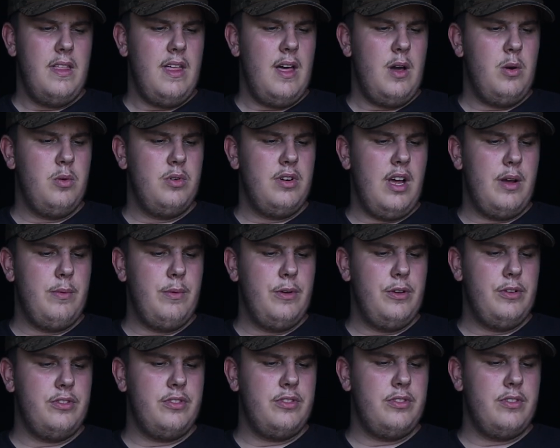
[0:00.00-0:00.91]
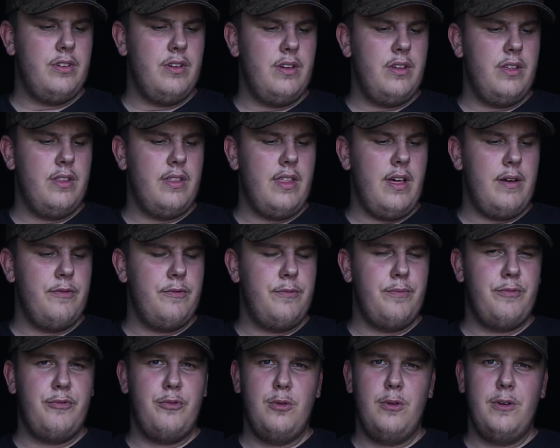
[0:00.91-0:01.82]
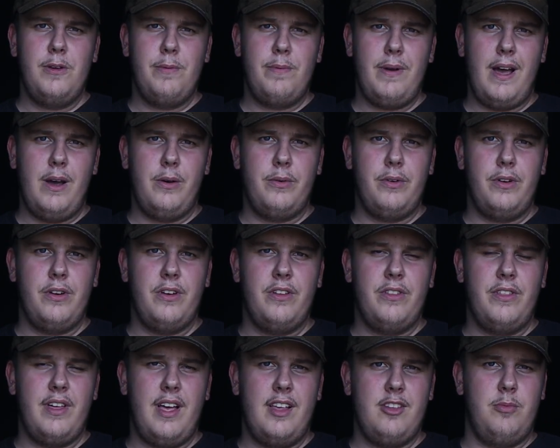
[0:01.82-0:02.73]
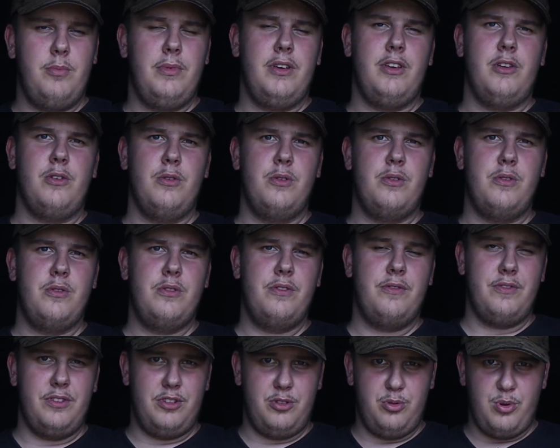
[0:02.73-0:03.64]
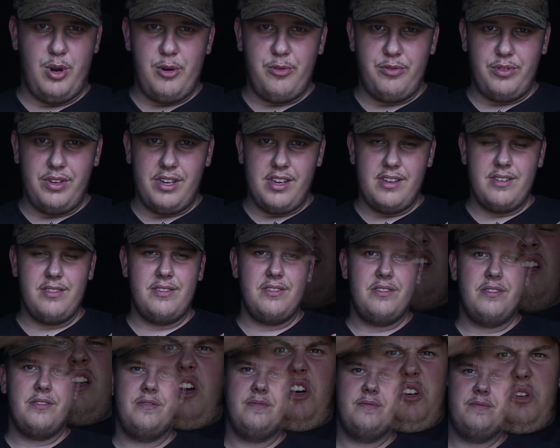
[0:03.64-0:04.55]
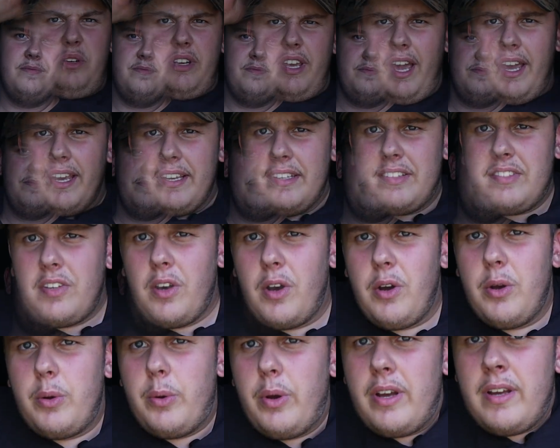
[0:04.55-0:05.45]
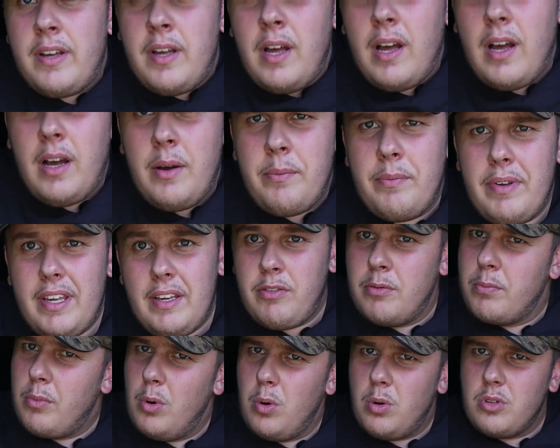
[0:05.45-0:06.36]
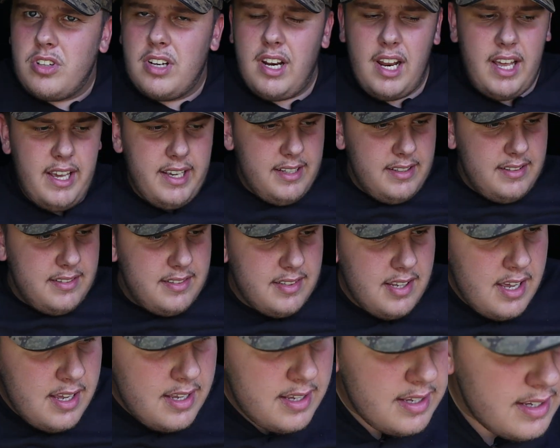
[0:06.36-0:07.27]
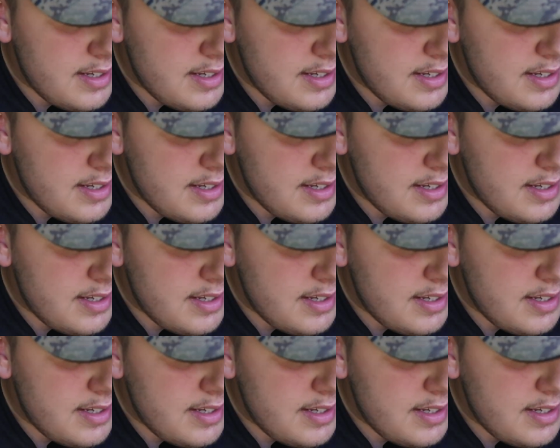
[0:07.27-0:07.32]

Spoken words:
that'll nab us that 40 pounder that hasn't been caught for 12 years. Okay, so even more delays.